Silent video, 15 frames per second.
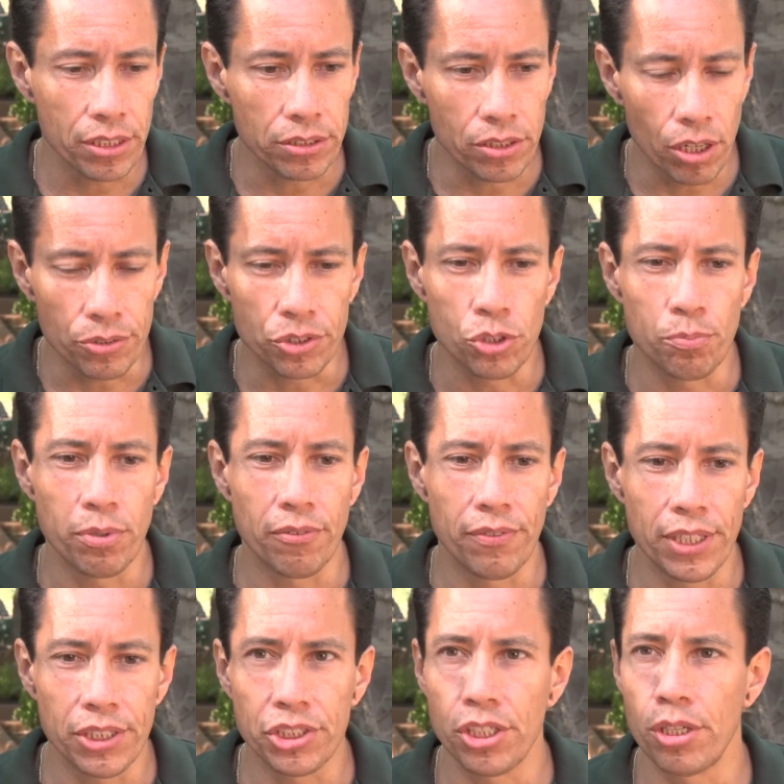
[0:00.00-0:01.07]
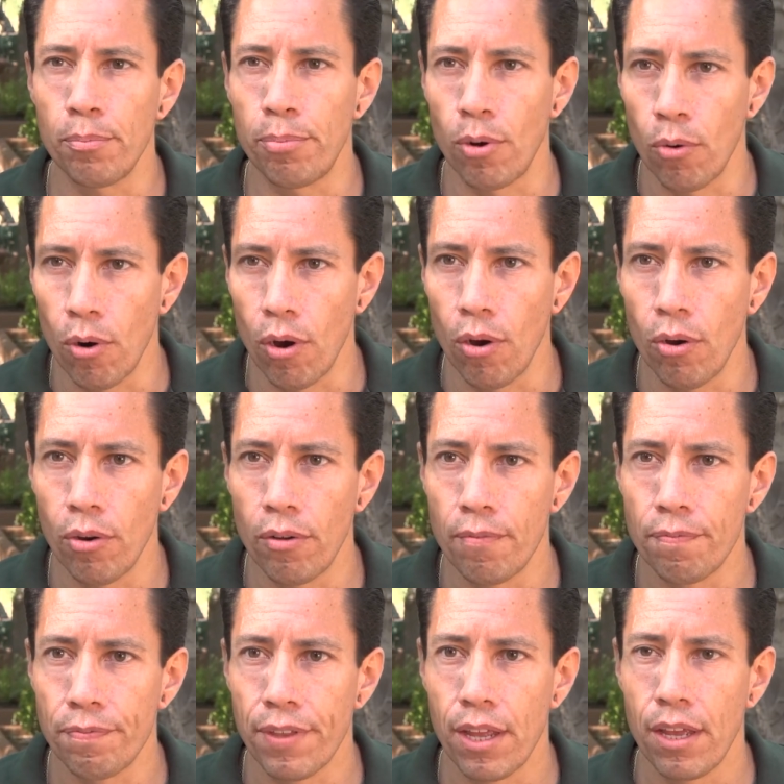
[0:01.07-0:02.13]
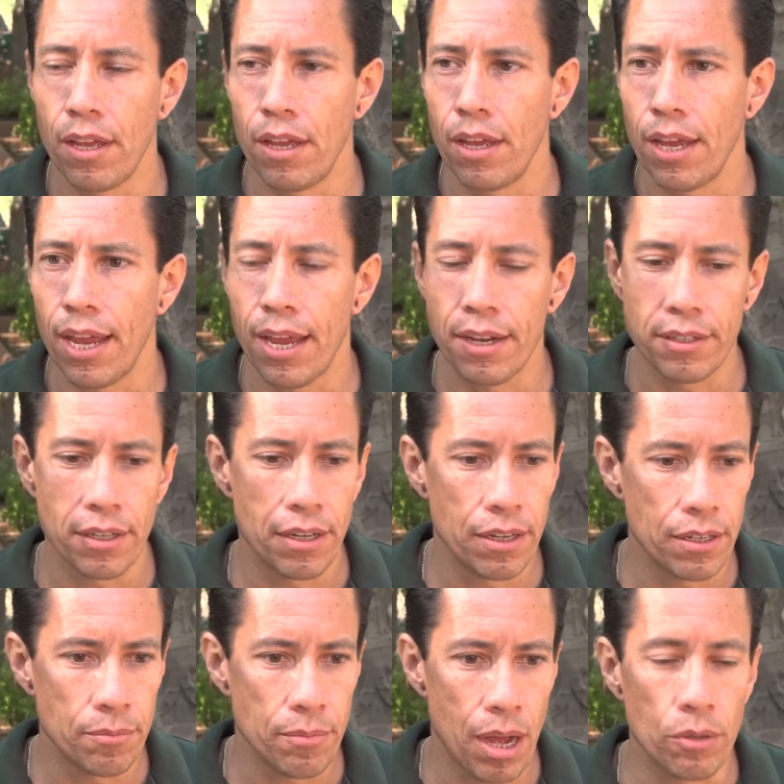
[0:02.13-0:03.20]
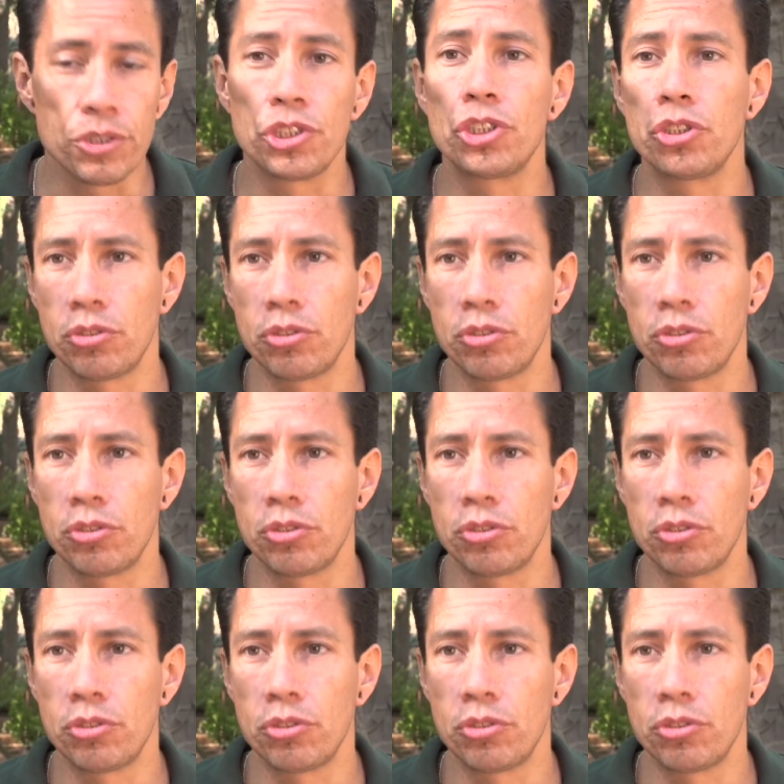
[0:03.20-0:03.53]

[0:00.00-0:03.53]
adult supervision, and parole. And I was,